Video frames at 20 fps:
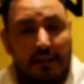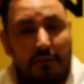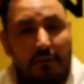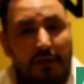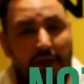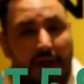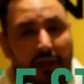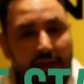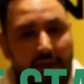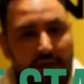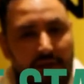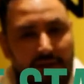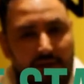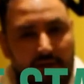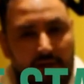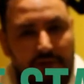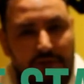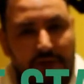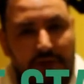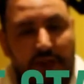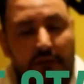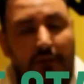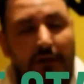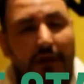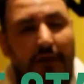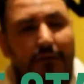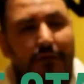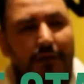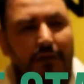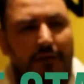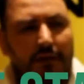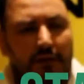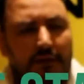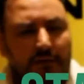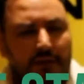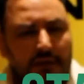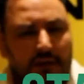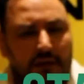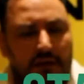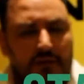They want to get their service. They want to
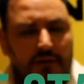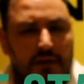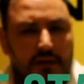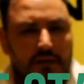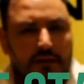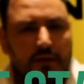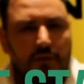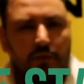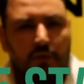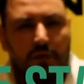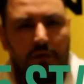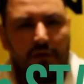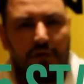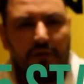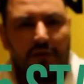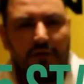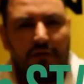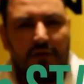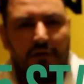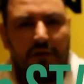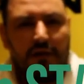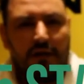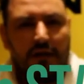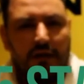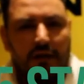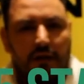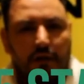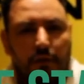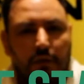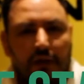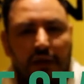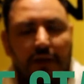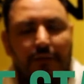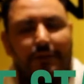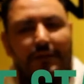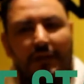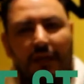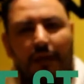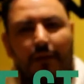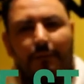have their dental work. We
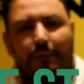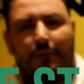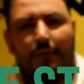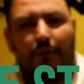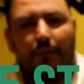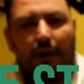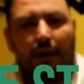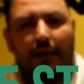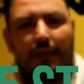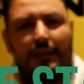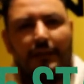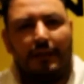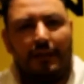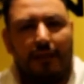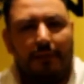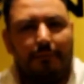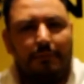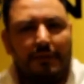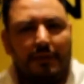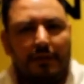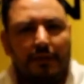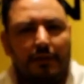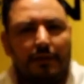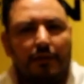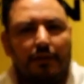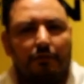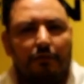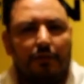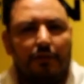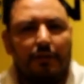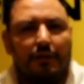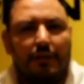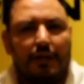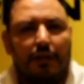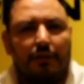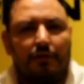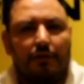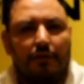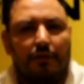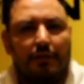have top quality dental work in
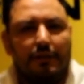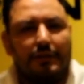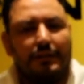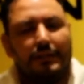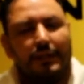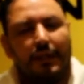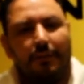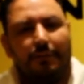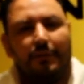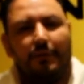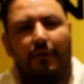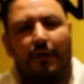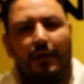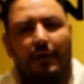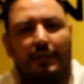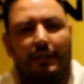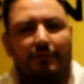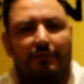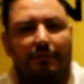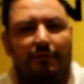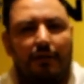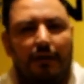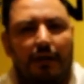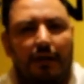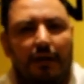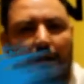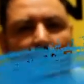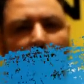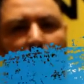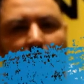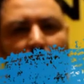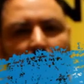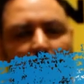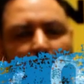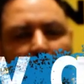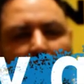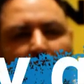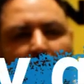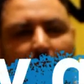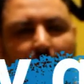Algodones. Top quality
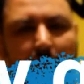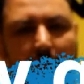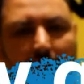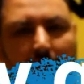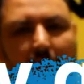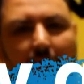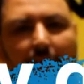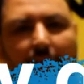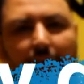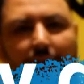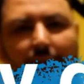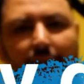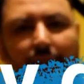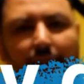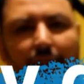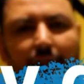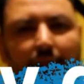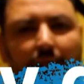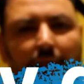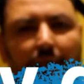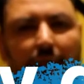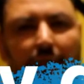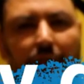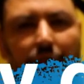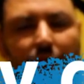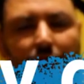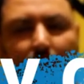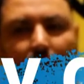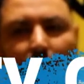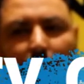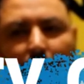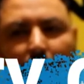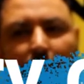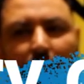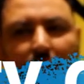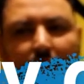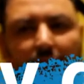medication. So.